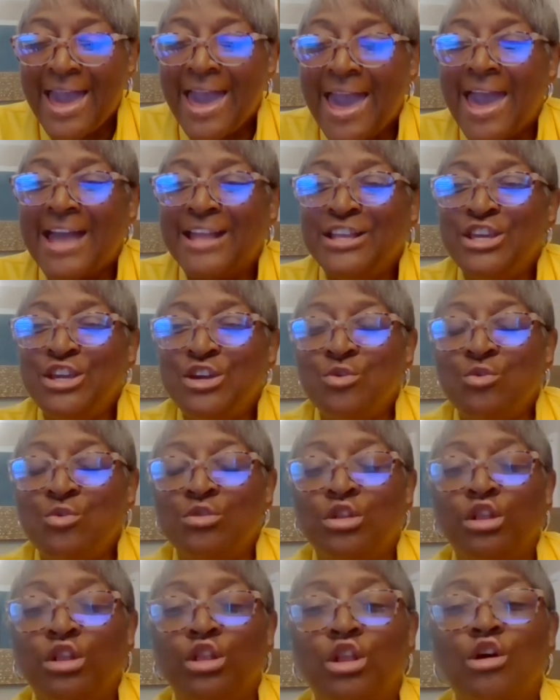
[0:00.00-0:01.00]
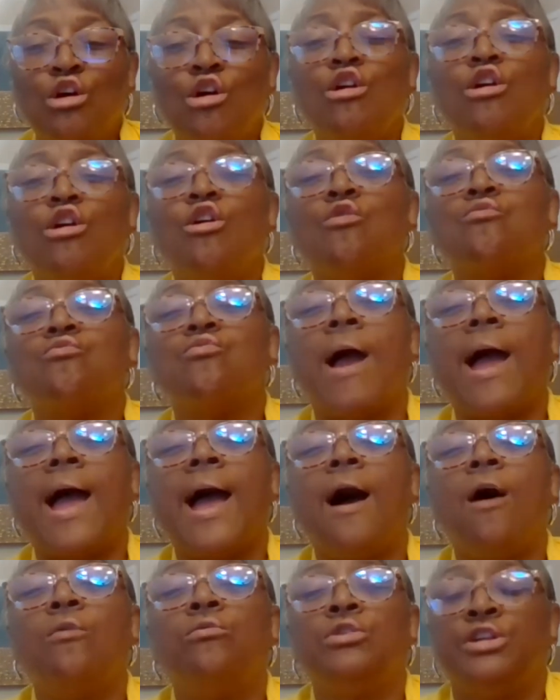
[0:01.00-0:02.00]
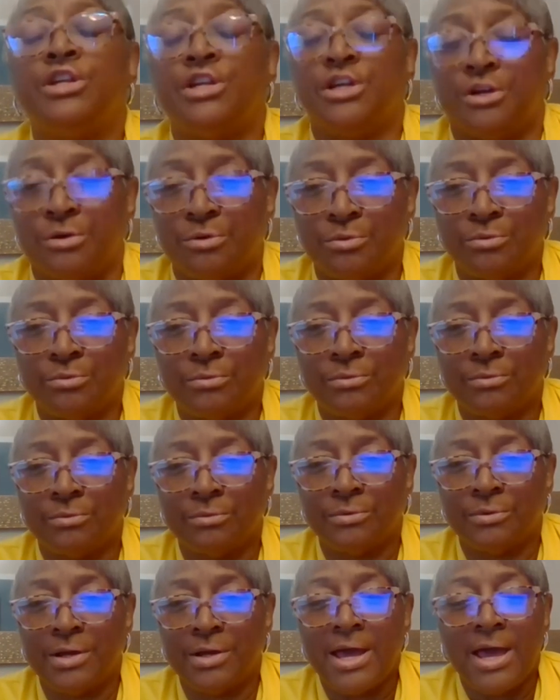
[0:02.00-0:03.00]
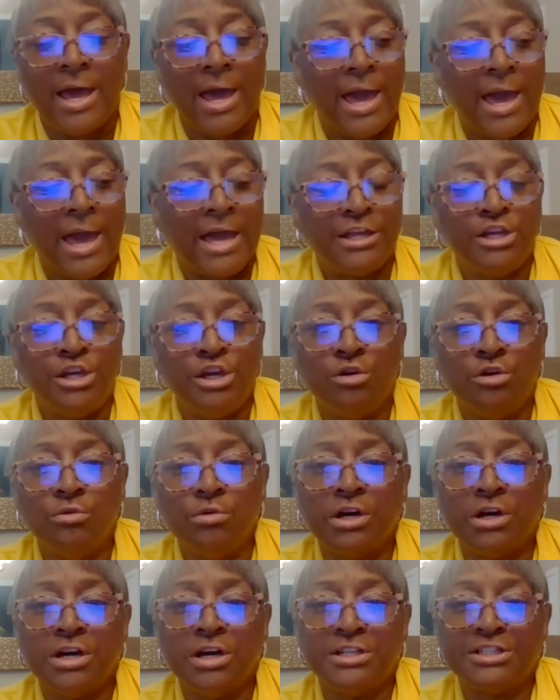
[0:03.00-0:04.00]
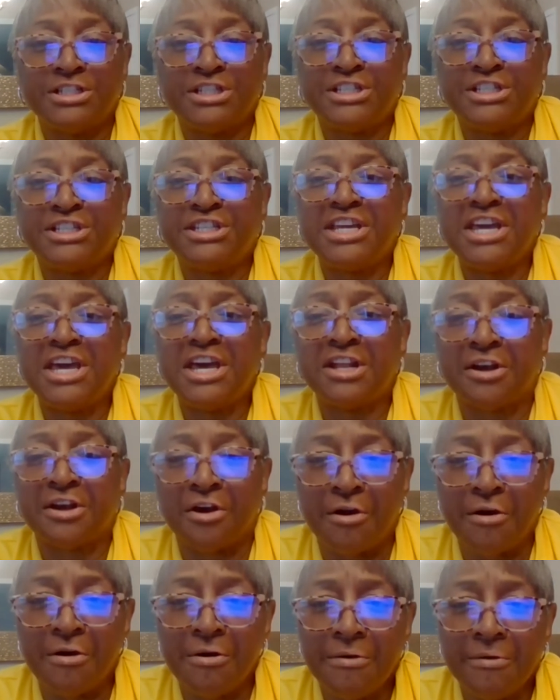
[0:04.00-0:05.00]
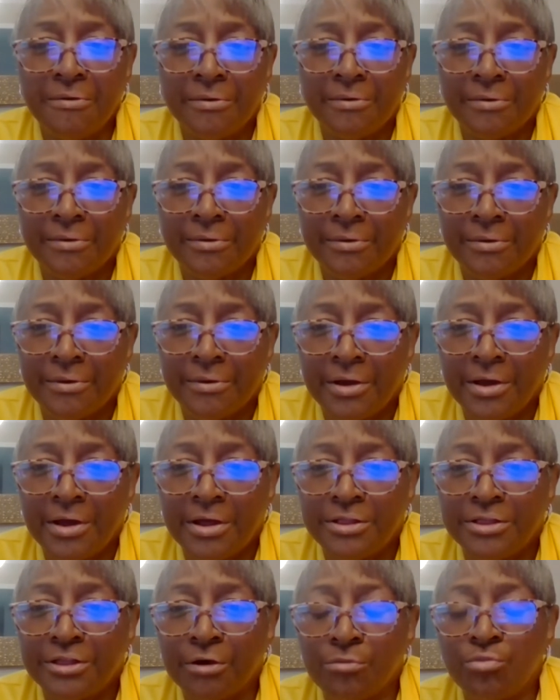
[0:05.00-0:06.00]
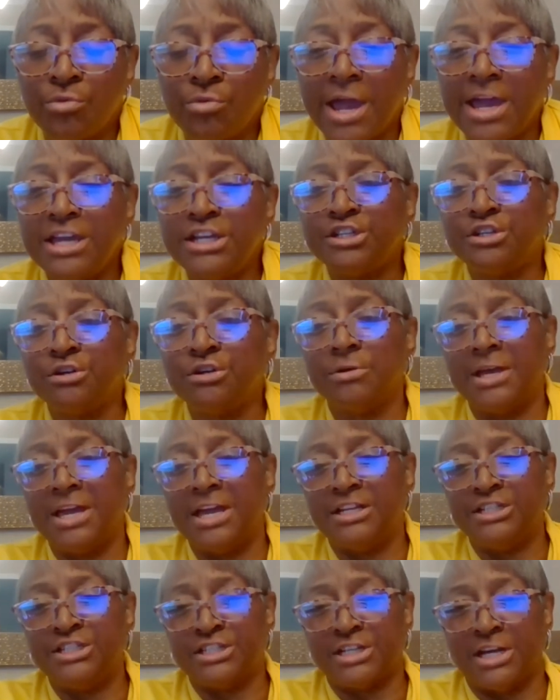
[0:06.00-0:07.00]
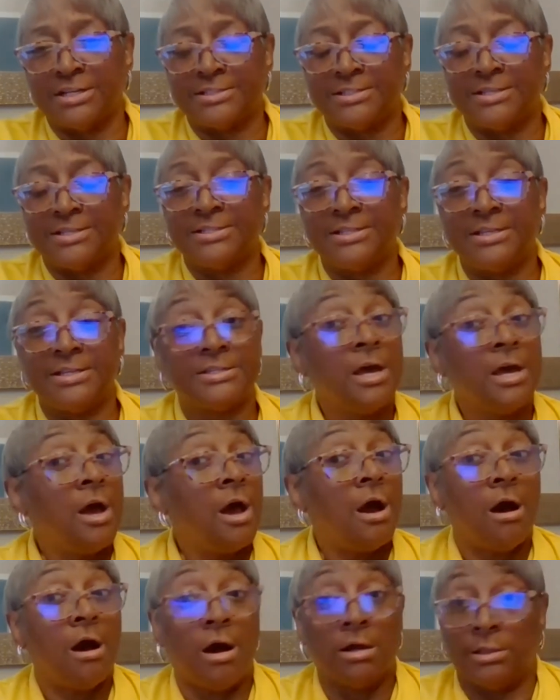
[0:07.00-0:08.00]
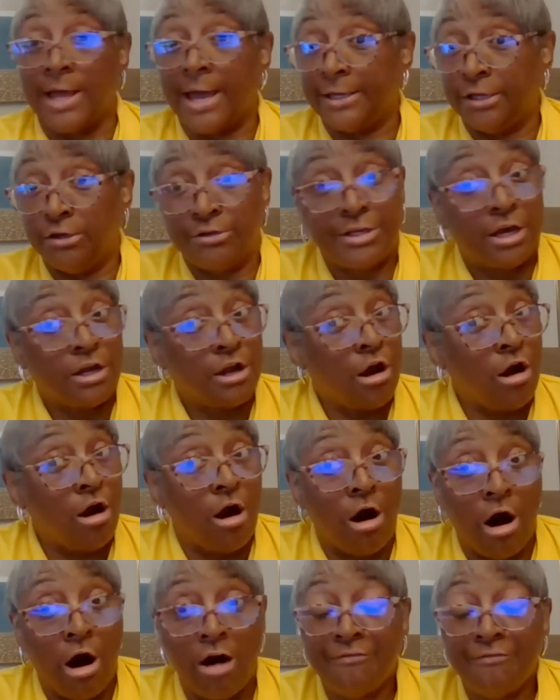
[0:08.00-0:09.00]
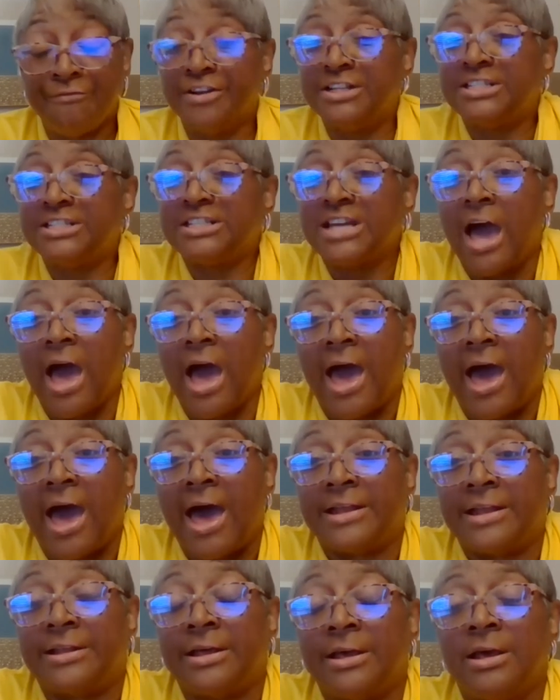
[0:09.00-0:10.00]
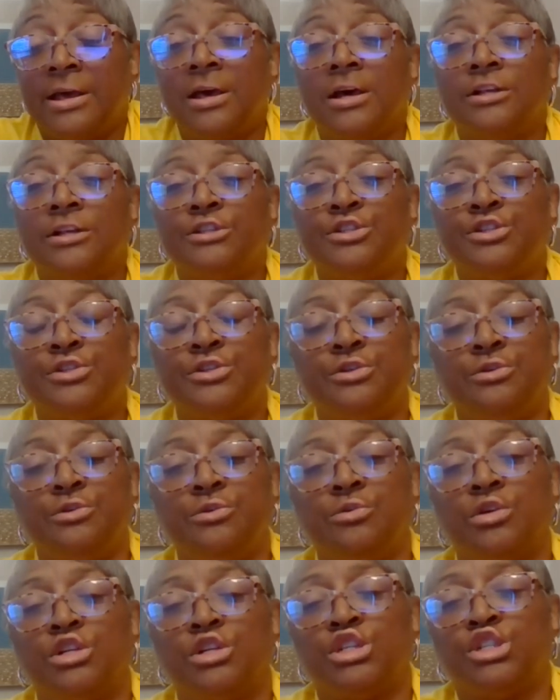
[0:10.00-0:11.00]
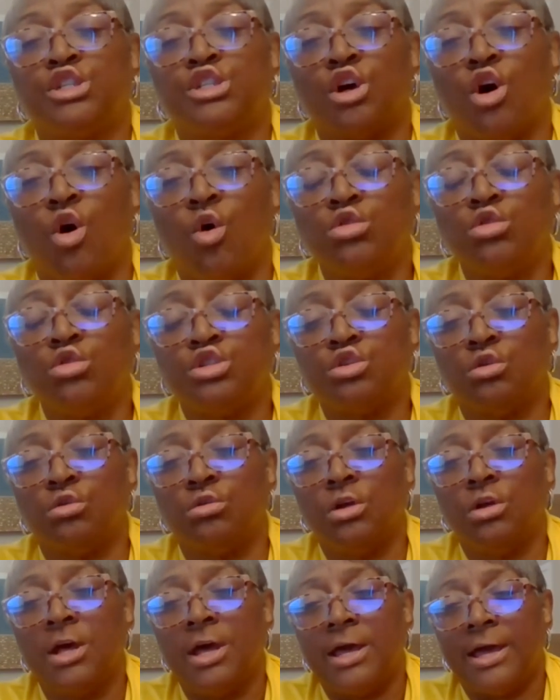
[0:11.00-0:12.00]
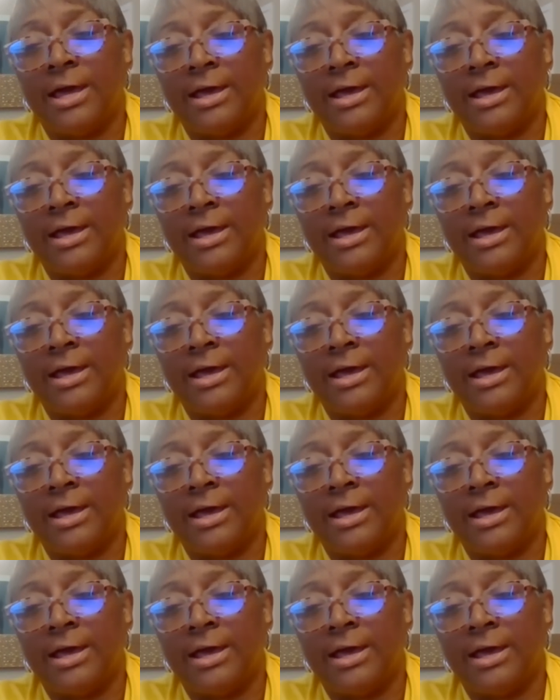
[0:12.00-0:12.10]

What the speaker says: and you look around you and you consider the racial injustices, like you said, are often tied to social